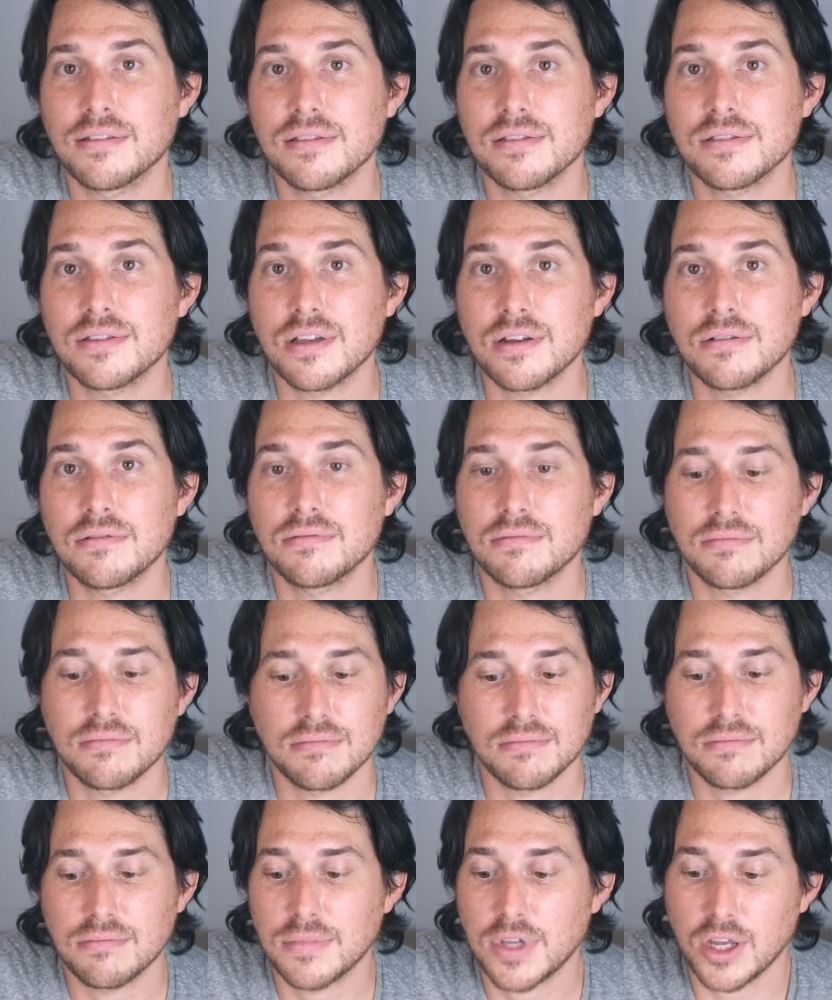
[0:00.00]
So
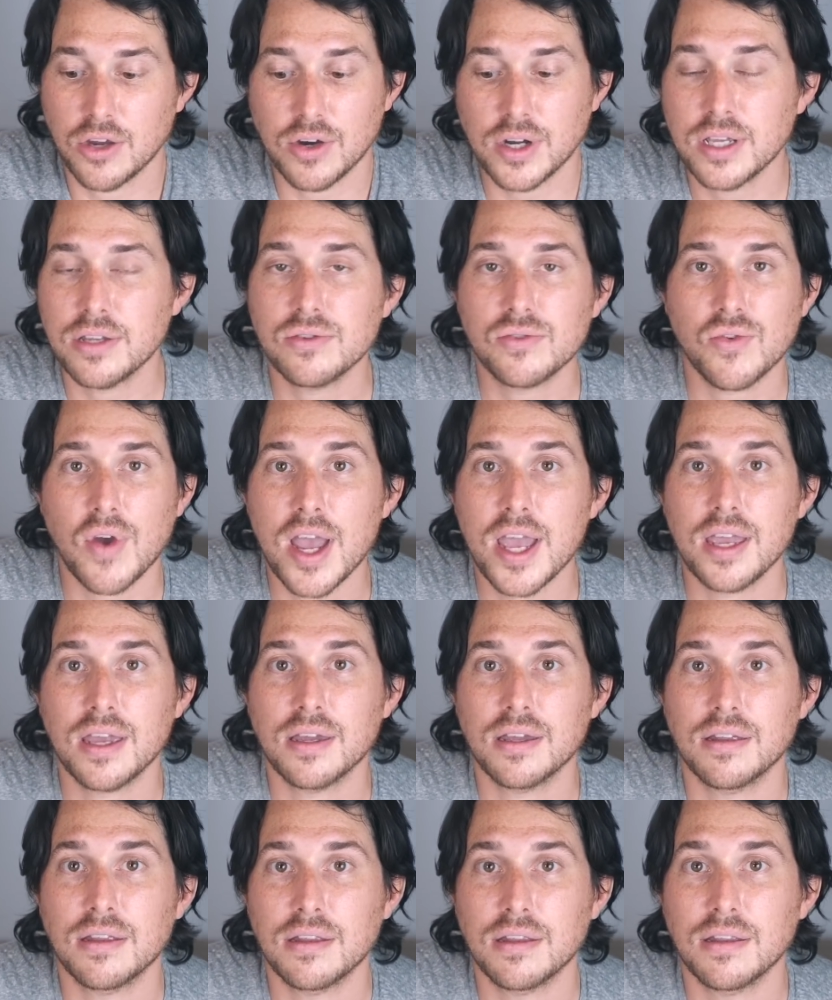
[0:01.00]
here it is right
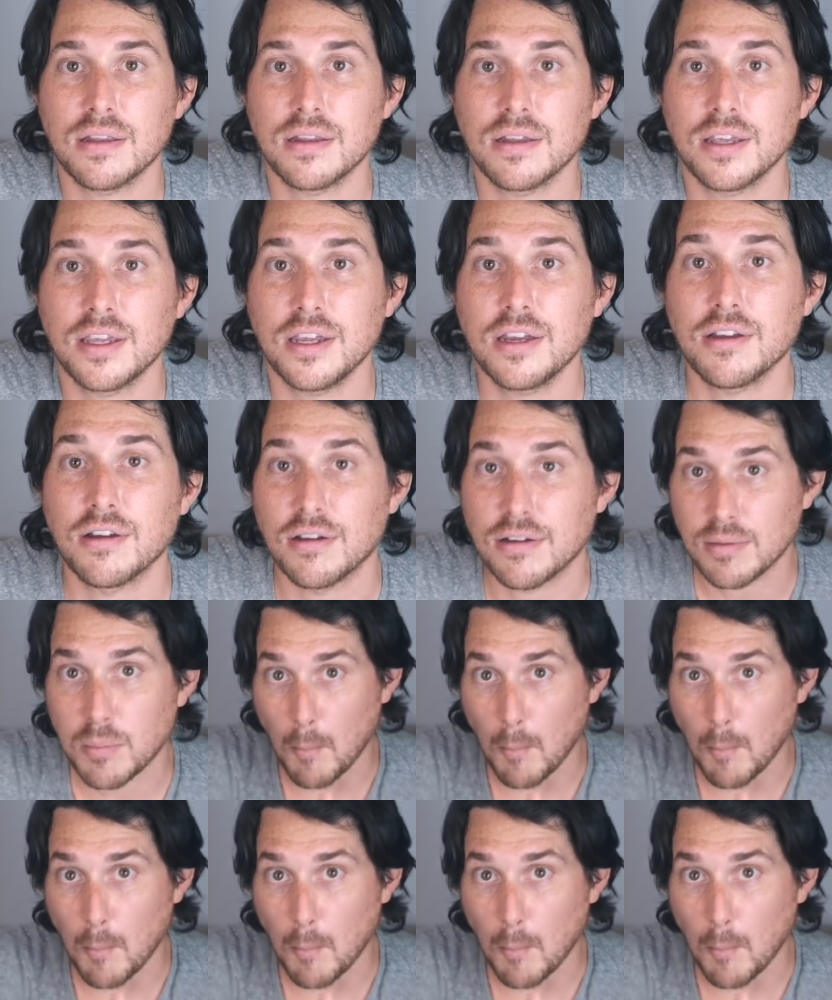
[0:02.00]
here.